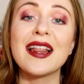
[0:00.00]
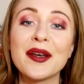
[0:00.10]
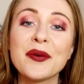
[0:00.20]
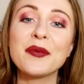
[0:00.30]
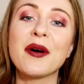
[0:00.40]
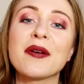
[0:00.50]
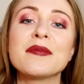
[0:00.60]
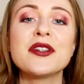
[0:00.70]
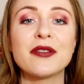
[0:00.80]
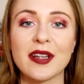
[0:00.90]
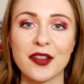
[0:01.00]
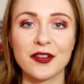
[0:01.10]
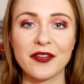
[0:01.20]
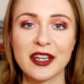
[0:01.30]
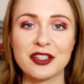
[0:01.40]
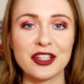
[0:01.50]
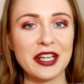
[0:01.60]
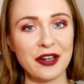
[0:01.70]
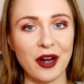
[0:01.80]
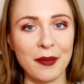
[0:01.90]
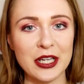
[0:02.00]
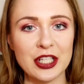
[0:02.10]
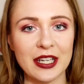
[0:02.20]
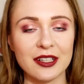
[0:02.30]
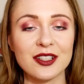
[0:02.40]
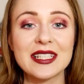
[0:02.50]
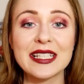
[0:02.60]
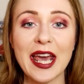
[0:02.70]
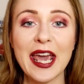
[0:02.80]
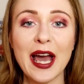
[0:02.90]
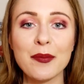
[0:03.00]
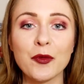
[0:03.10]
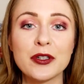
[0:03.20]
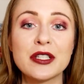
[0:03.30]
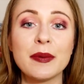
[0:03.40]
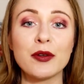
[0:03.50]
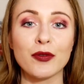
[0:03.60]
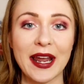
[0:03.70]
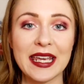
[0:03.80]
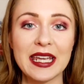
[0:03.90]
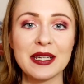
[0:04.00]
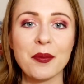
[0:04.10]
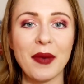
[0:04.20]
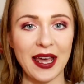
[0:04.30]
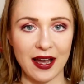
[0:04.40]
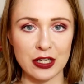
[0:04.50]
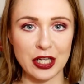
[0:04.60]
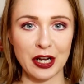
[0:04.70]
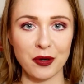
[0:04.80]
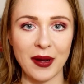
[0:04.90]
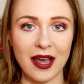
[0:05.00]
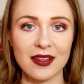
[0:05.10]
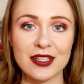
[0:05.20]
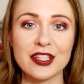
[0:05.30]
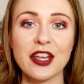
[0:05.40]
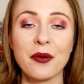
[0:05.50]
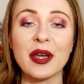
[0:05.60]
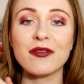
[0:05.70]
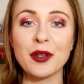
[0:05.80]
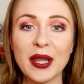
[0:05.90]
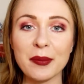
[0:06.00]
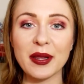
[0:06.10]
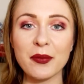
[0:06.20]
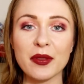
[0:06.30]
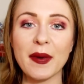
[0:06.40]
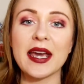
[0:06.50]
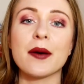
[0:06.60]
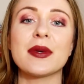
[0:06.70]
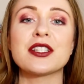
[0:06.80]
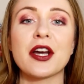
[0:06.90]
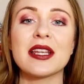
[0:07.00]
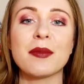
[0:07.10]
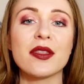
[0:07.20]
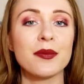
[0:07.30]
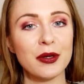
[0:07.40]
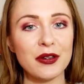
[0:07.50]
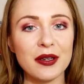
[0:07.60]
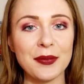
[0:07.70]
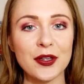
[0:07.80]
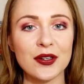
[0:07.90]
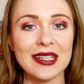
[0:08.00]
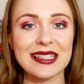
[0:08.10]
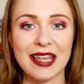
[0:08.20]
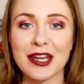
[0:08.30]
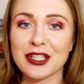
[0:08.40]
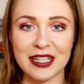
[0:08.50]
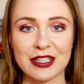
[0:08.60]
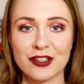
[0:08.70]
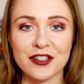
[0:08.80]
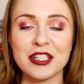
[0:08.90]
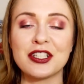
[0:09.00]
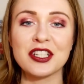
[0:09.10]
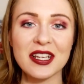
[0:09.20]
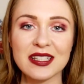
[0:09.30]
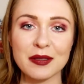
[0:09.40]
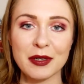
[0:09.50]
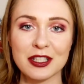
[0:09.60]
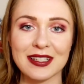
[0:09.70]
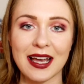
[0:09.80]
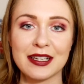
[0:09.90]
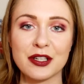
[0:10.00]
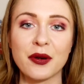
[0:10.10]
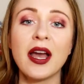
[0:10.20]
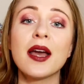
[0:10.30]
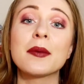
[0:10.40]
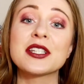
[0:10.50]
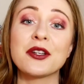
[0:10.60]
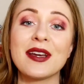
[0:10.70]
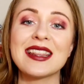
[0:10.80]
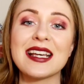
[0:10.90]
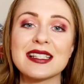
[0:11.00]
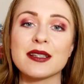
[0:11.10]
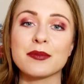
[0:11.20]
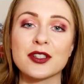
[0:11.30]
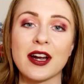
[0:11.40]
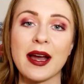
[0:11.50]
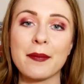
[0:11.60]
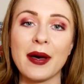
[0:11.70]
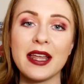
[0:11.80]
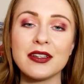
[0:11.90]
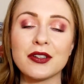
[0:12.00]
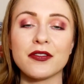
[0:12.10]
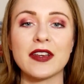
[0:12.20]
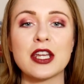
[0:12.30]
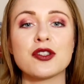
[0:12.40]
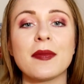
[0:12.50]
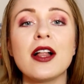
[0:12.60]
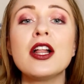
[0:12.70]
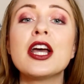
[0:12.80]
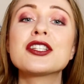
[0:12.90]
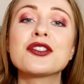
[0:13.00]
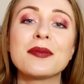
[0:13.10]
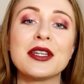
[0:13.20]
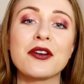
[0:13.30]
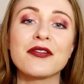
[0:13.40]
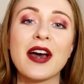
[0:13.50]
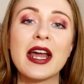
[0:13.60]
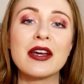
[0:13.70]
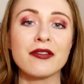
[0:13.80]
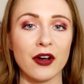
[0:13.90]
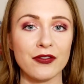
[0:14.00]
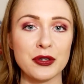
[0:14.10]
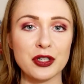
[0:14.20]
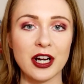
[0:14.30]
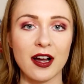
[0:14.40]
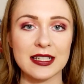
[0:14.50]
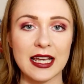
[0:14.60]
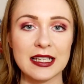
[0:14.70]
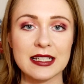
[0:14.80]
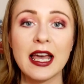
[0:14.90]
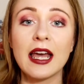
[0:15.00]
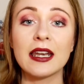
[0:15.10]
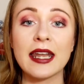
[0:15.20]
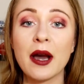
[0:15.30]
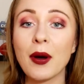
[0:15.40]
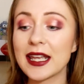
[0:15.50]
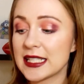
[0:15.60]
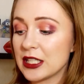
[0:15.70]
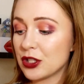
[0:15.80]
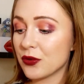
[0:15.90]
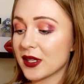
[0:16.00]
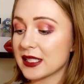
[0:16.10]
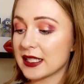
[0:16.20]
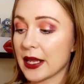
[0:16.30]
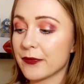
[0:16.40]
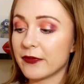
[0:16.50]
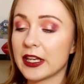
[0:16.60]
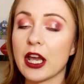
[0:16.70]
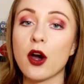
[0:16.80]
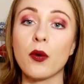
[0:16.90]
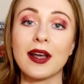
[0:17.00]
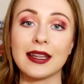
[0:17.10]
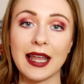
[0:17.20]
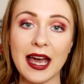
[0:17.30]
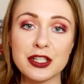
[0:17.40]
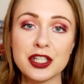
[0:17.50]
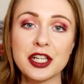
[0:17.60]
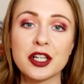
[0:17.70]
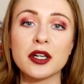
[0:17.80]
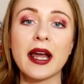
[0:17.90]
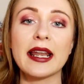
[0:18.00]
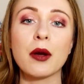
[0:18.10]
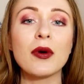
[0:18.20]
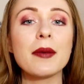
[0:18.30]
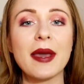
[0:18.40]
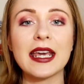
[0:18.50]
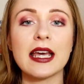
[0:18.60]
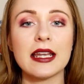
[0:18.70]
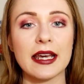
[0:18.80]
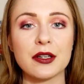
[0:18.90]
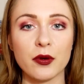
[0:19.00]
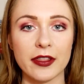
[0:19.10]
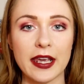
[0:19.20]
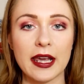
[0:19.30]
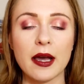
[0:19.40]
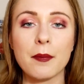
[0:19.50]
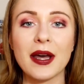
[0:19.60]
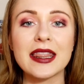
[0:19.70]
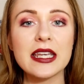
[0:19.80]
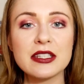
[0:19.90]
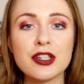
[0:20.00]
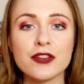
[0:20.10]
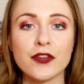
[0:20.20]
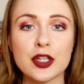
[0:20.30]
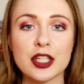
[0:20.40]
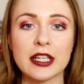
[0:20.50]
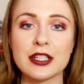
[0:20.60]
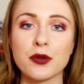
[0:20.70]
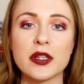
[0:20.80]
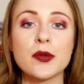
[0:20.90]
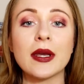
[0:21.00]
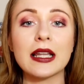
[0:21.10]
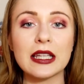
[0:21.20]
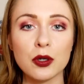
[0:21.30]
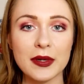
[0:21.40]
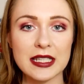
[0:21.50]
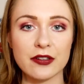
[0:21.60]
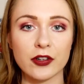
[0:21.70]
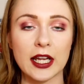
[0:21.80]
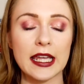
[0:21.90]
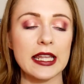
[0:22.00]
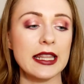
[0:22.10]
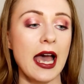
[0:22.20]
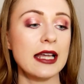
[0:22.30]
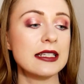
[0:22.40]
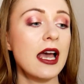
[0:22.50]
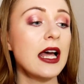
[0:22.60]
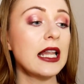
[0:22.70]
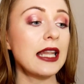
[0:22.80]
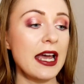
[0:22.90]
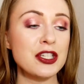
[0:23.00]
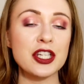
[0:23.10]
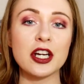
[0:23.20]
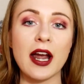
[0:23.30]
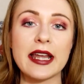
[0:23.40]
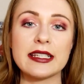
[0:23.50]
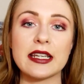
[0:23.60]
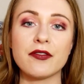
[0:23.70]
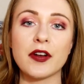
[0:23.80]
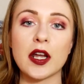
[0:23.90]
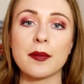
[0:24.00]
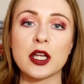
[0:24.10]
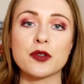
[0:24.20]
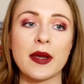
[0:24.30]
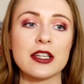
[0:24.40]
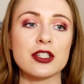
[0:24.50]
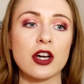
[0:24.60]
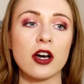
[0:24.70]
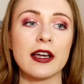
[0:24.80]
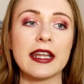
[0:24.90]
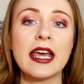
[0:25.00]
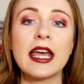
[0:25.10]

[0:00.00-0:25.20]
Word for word: Hello and welcome to another adventure here on my channel. Today I'm going to be ranking my eyeshadow palettes. So if you like playing with makeup and talking about the beauty community / industry just as much as I do, make sure you hit that subscribe button and notification bell so you'll be notified of all future content. Now I did do the same video last year and I want to make it an annual thing, but this year's version is going to be a little bit different in that last year I did it very much based on